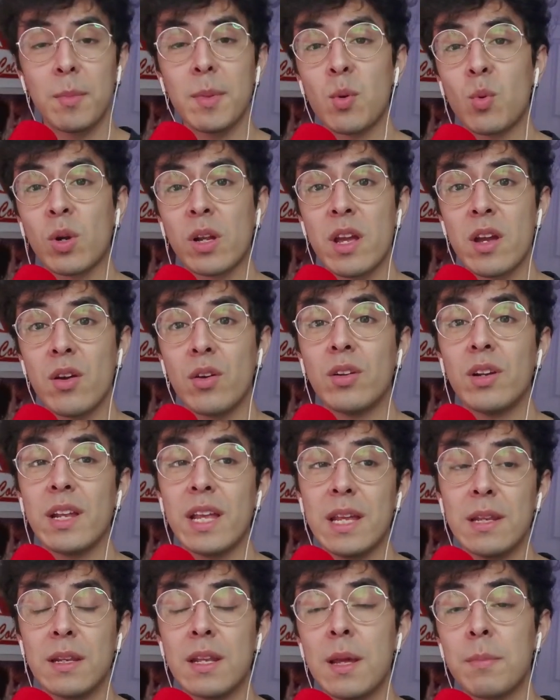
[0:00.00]
going to be working on an
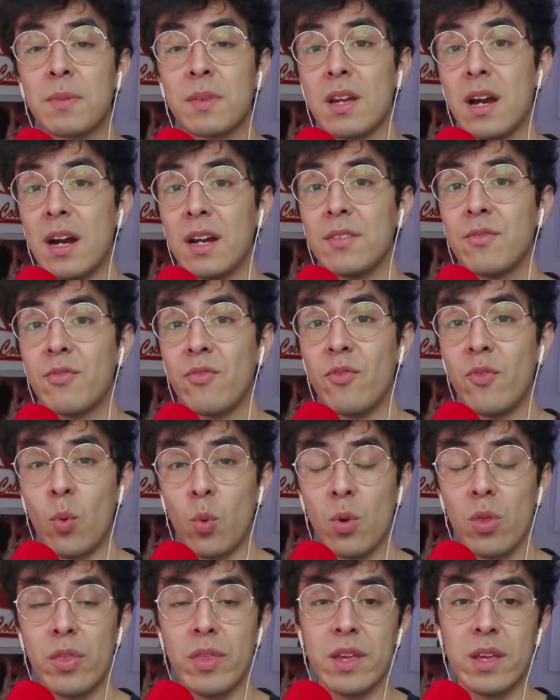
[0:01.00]
in-depth guide
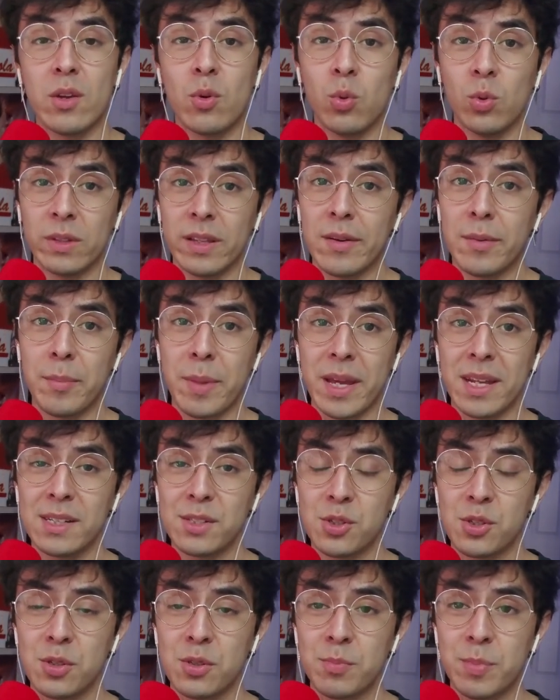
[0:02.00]
for the Cooldown
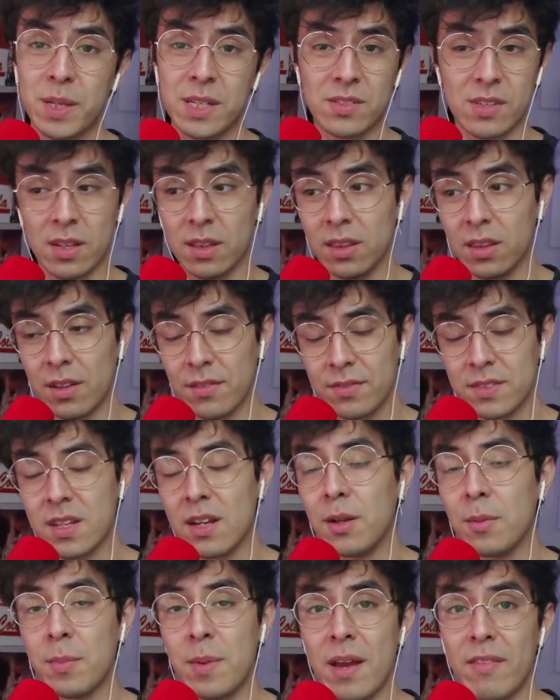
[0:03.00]
Manager because I'd love to
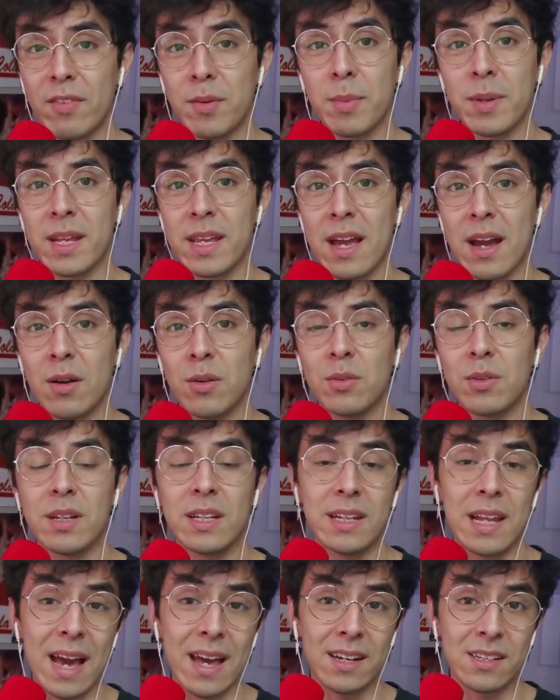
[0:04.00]
help everybody out
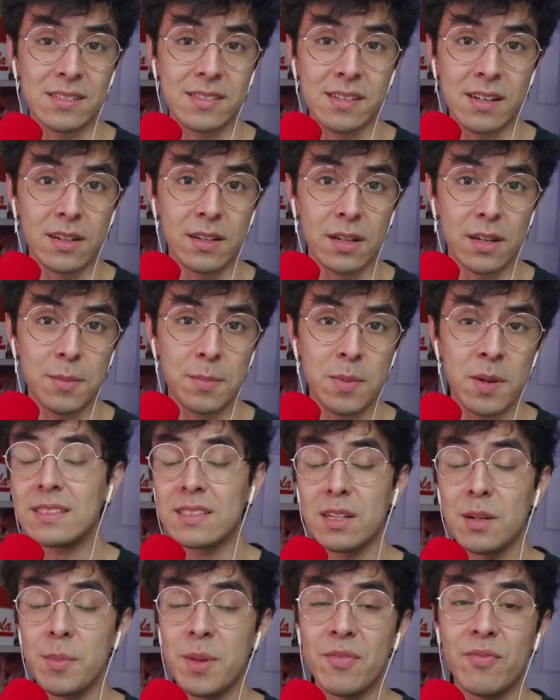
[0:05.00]
and how to set it up. It's
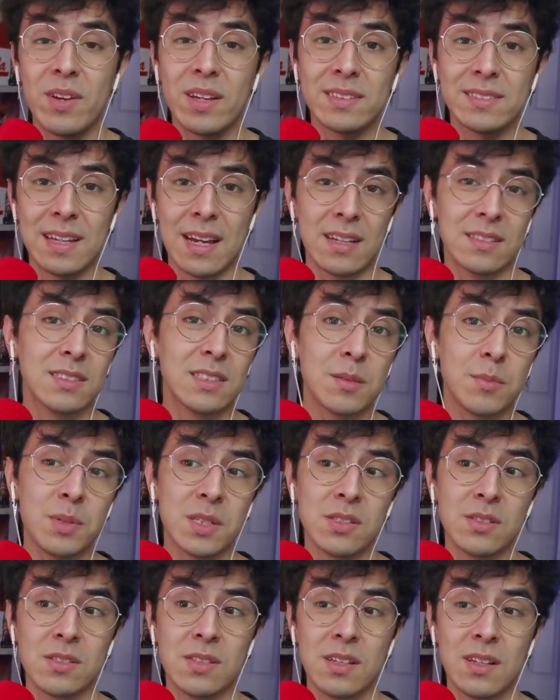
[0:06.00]
going to be fantastic
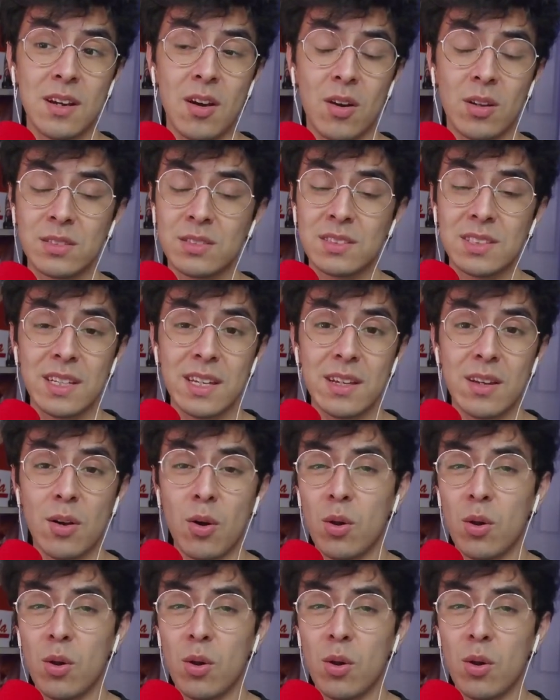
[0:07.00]
because honestly,